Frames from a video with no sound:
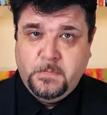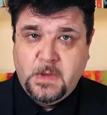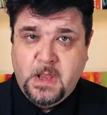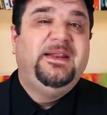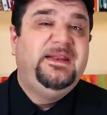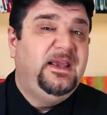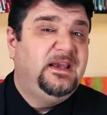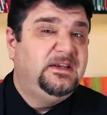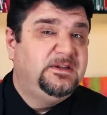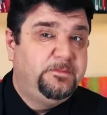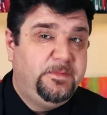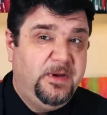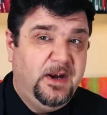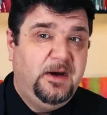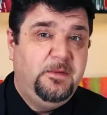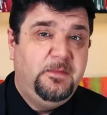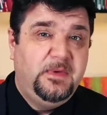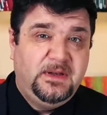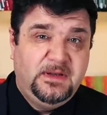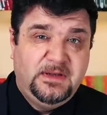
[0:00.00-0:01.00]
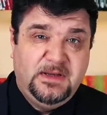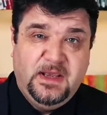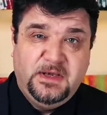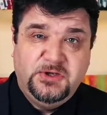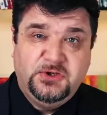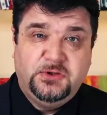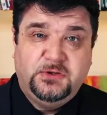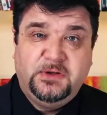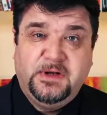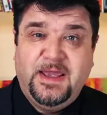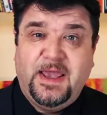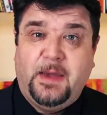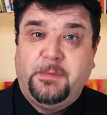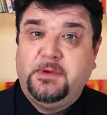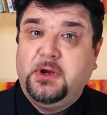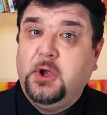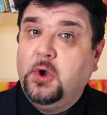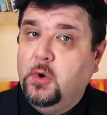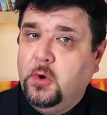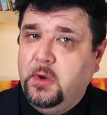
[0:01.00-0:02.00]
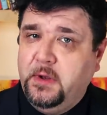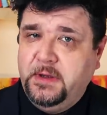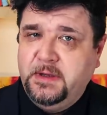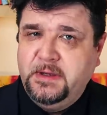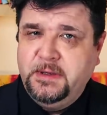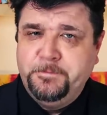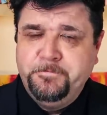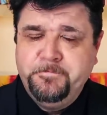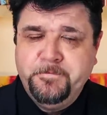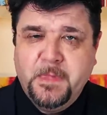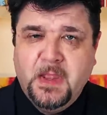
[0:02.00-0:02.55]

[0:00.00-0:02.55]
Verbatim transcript: But the experimentation kept going,